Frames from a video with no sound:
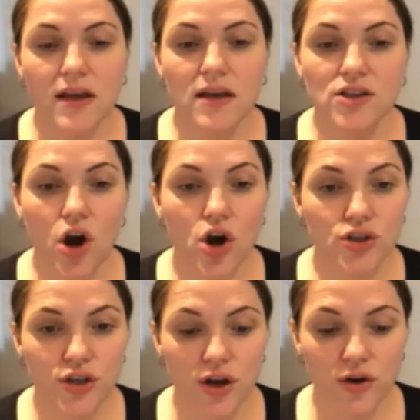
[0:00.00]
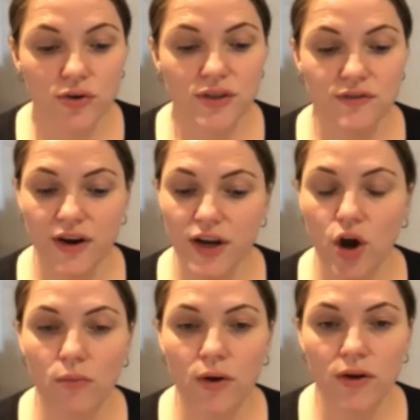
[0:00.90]
Dark circles is very
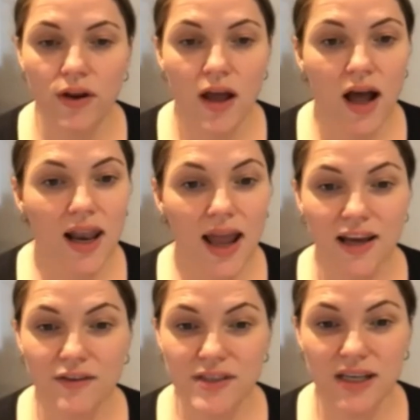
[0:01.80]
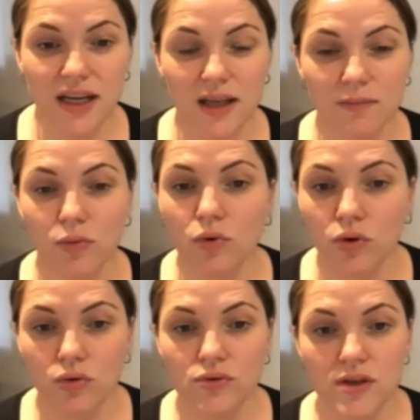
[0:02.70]
common. A lack of sleep will
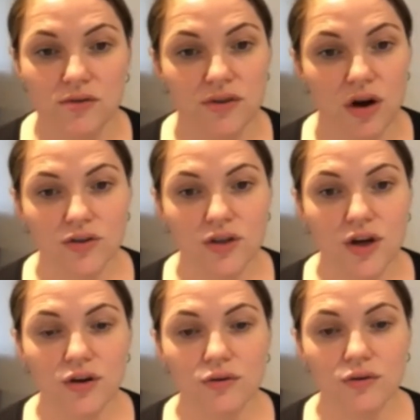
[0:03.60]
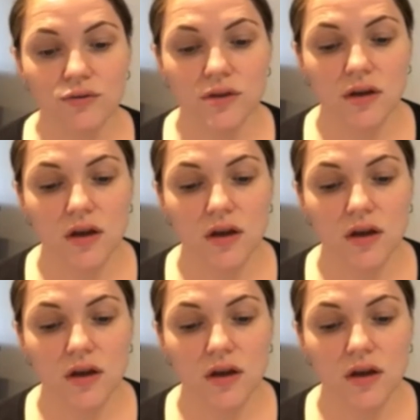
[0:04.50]
cause those dark circles.